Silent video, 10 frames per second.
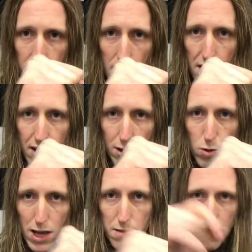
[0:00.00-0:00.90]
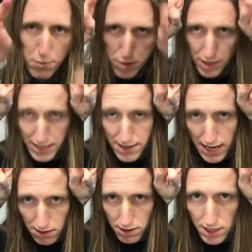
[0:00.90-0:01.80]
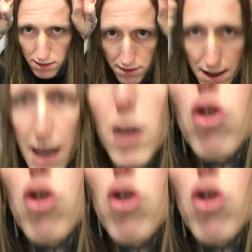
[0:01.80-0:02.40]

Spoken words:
Have a nice weekend, everybody. Hail Satan, and